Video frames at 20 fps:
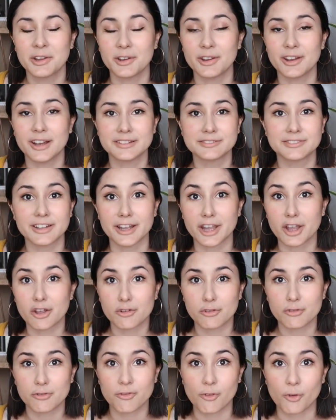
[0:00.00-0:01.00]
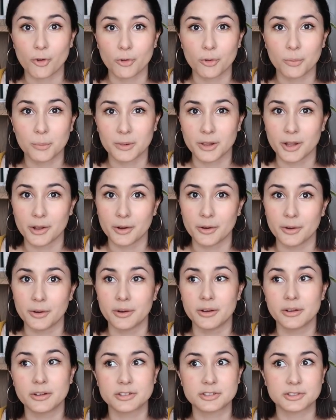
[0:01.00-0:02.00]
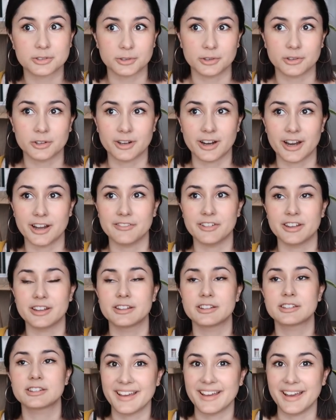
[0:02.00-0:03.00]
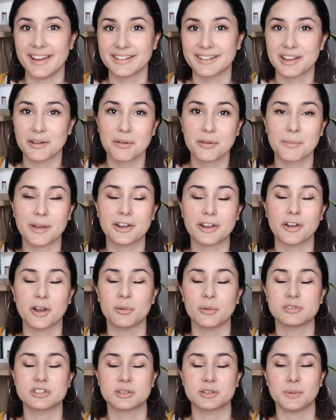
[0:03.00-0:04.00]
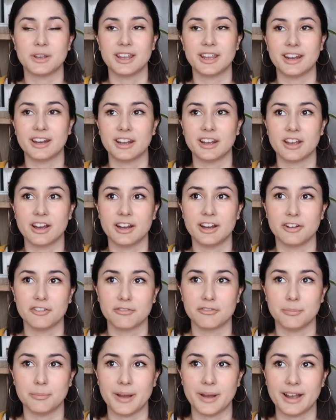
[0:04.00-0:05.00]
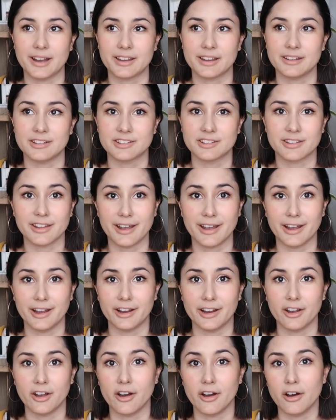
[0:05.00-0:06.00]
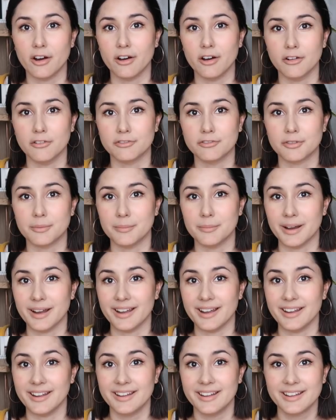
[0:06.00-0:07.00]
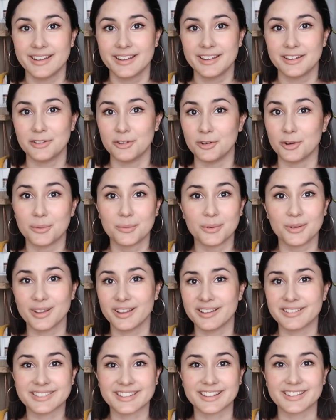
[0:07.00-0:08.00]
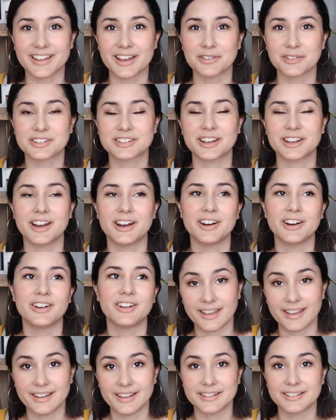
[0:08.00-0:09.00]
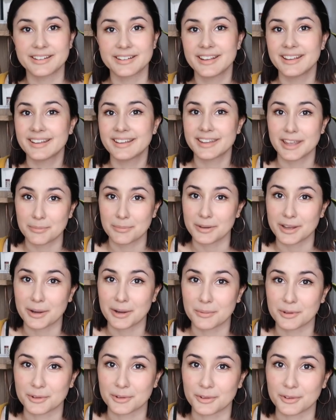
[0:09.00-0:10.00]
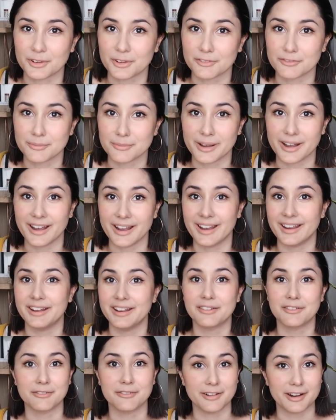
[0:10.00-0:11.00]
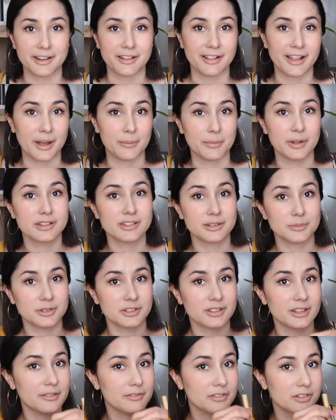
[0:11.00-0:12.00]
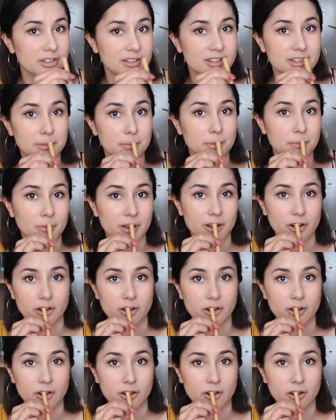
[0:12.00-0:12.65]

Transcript: you have like full-blown sugar cravings. And coming back home, I've just been getting kind of back into the hang of my normal healthy lifestyle and keeping up with all of my regular habits. I'm just gonna have a sip of my